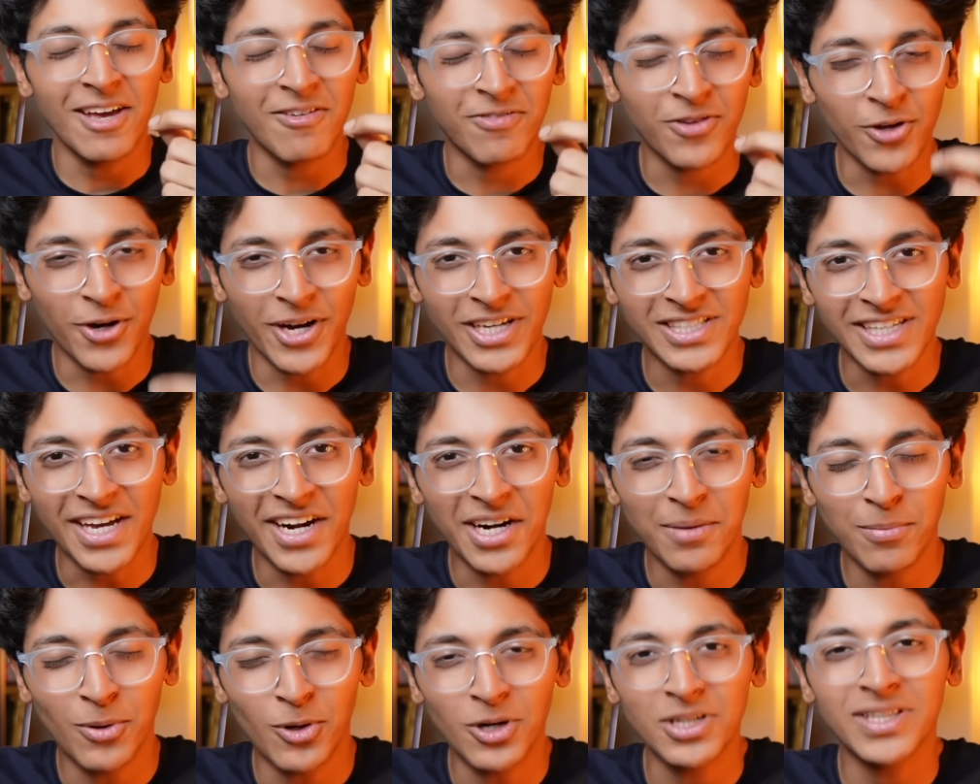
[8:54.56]
If you're excited
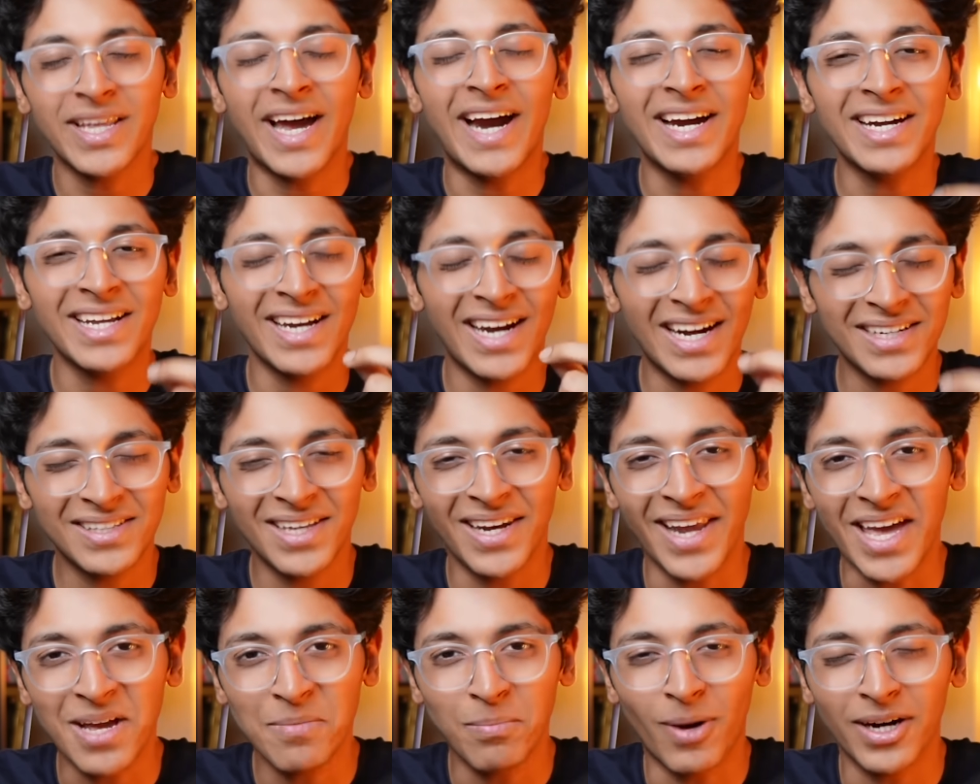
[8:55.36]
about that, hit
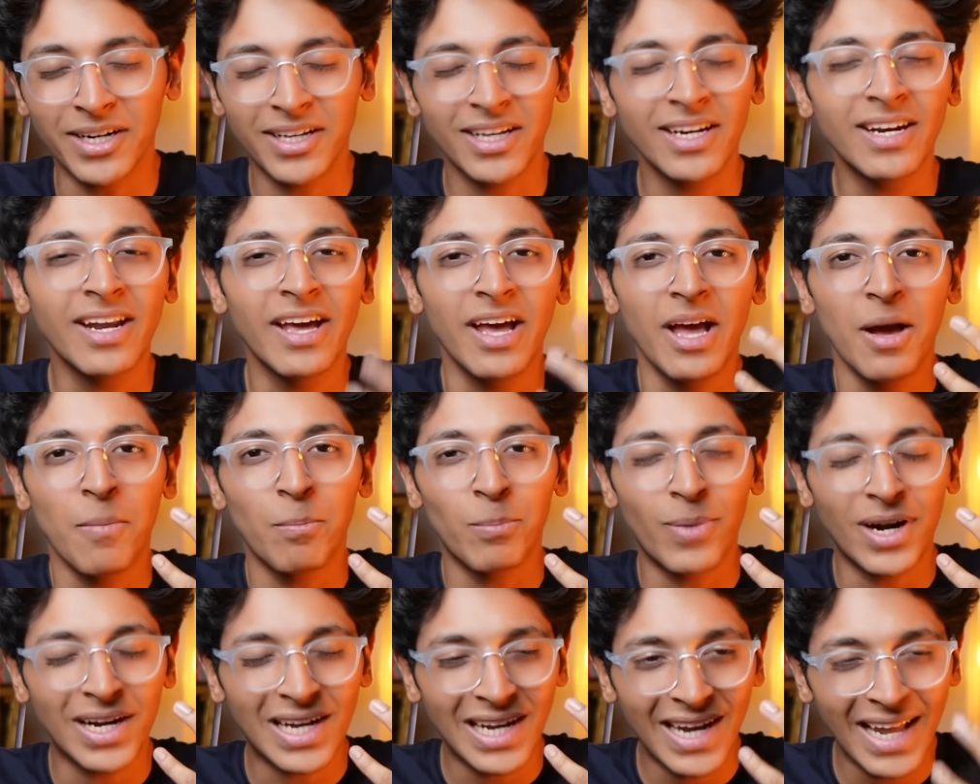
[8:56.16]
the like button,
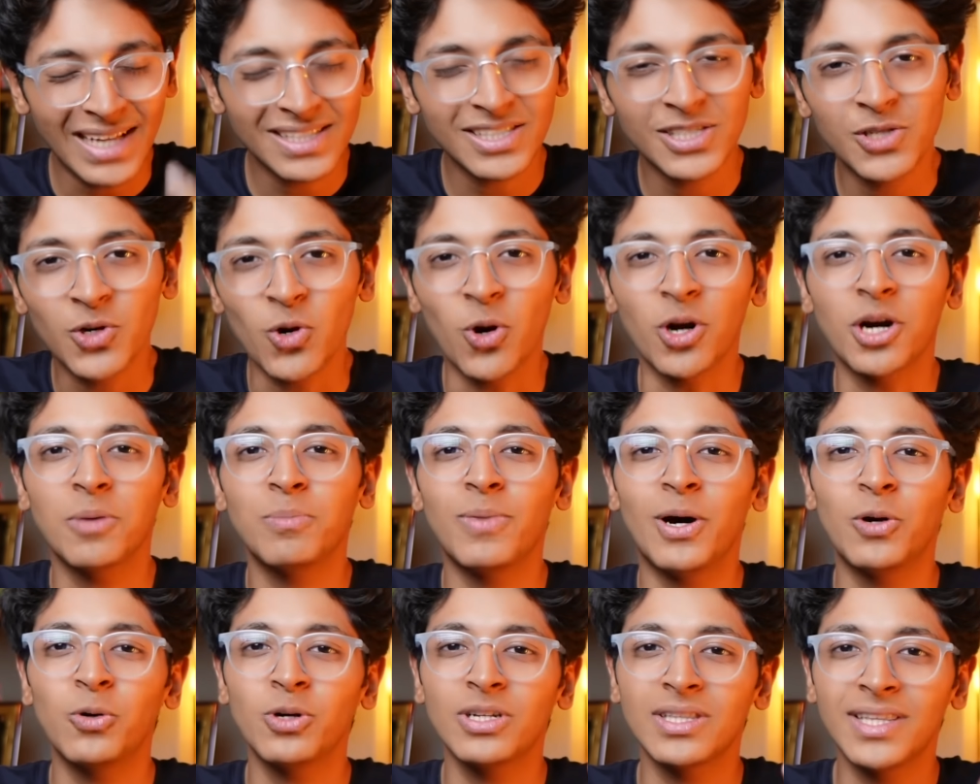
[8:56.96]
but let's talk
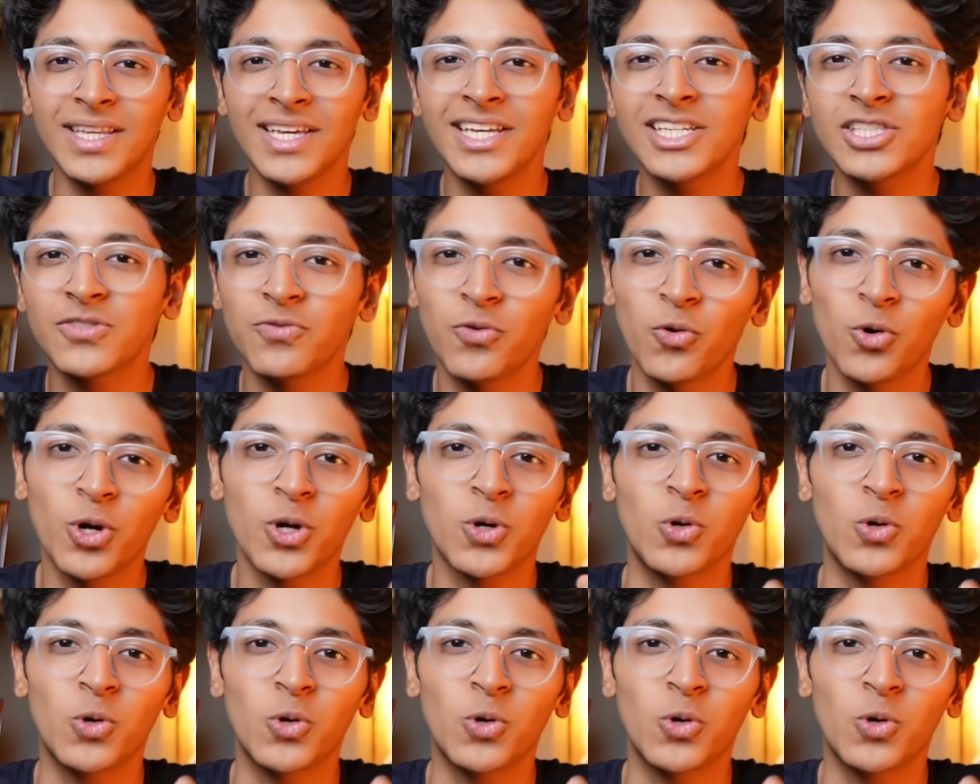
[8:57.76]
about these 4